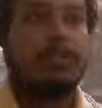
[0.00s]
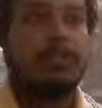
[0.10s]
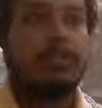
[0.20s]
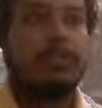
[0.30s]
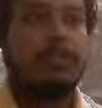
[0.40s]

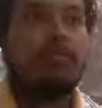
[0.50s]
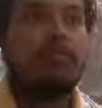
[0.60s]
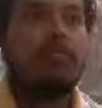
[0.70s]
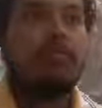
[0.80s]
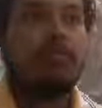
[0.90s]
Now if
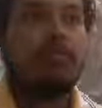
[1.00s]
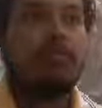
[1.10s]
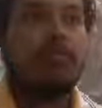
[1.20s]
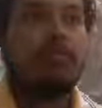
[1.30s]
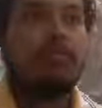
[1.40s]
pawn
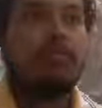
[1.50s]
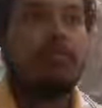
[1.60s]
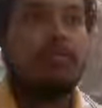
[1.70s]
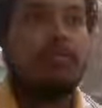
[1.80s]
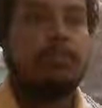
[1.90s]
takes the
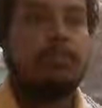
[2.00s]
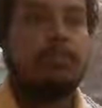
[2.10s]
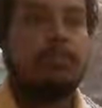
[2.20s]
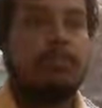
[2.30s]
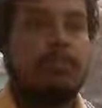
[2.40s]

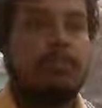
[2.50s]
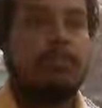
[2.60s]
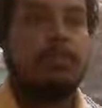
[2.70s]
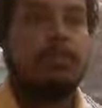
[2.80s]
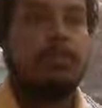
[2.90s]
bishop takes the
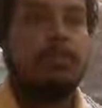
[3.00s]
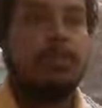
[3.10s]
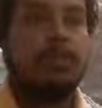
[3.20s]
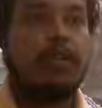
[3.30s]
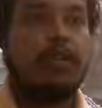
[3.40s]
pawn,
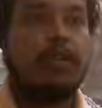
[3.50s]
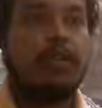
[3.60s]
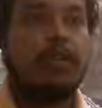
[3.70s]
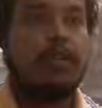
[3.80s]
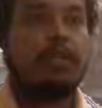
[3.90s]
then rook
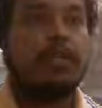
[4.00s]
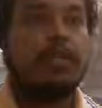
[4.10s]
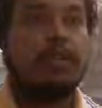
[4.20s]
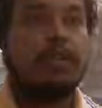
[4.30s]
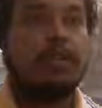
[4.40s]
will come
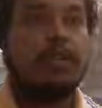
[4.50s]
here,